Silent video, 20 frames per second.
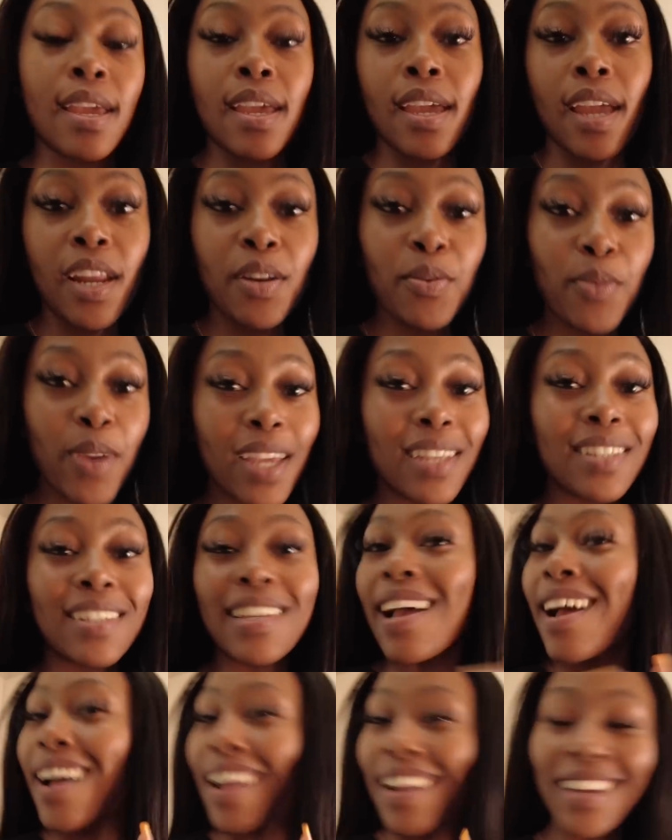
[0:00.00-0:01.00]
Anyways,
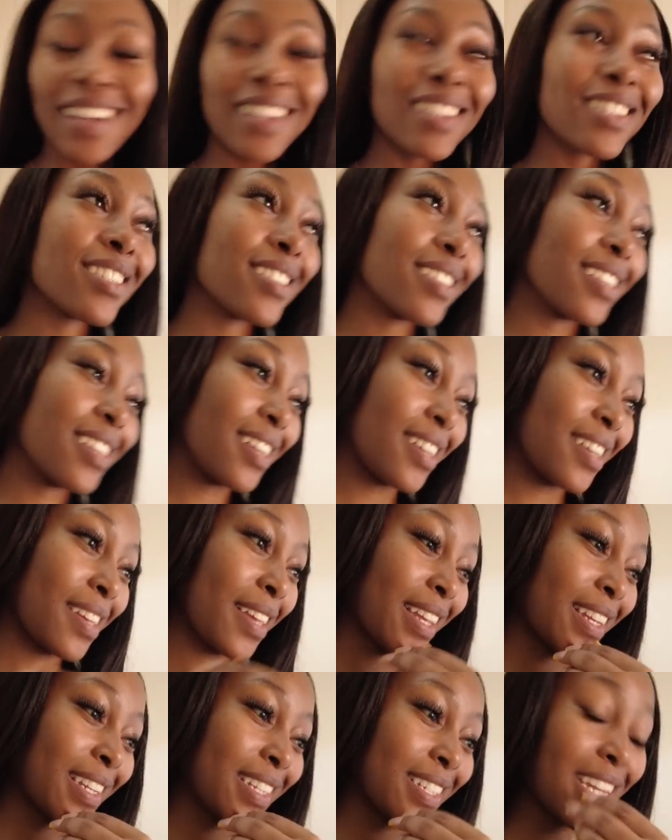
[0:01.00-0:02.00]
let's
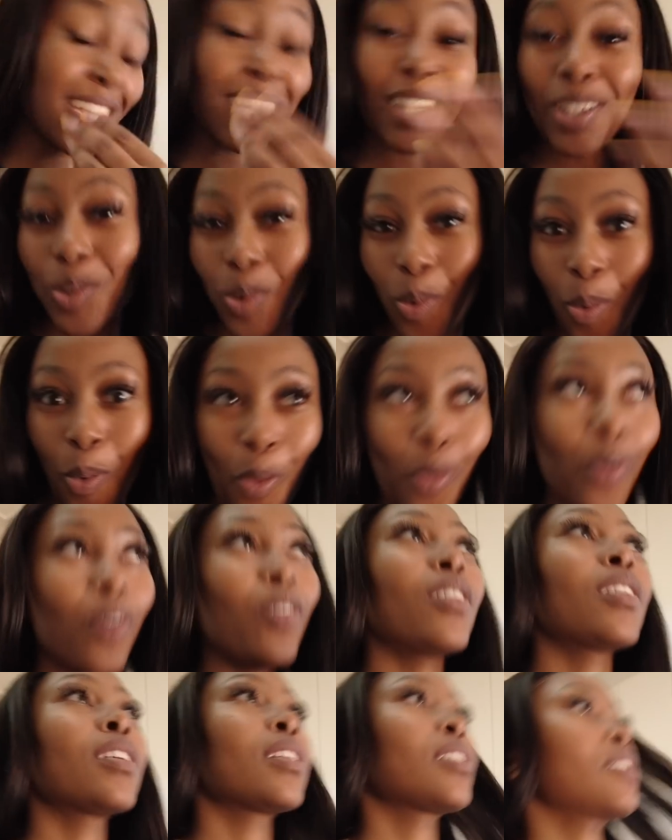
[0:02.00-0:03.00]
take a tour
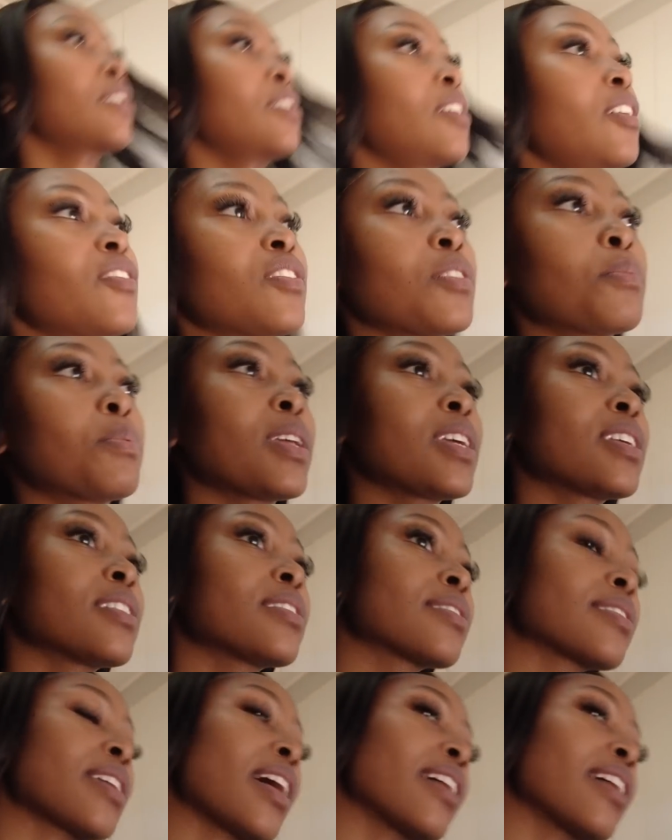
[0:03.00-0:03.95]
of the place.